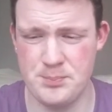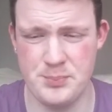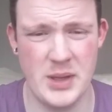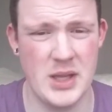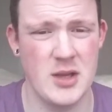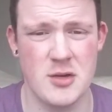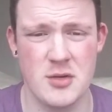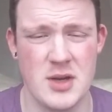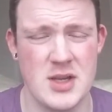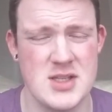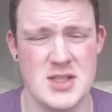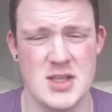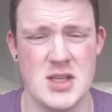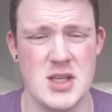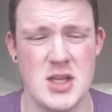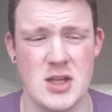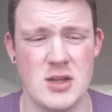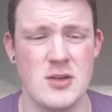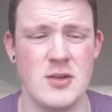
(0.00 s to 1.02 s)
Bit crazy
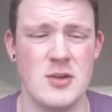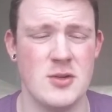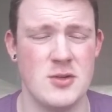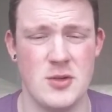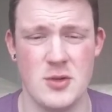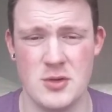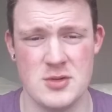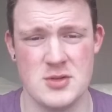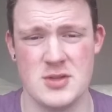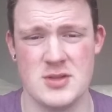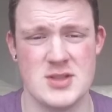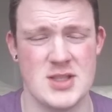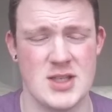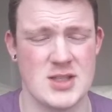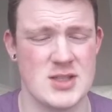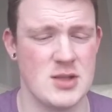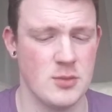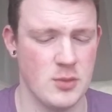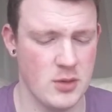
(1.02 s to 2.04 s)
that you can do
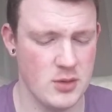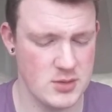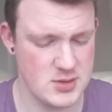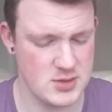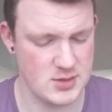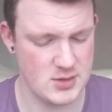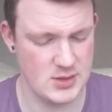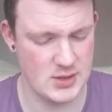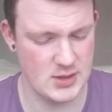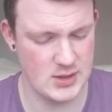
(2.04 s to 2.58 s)
260 watts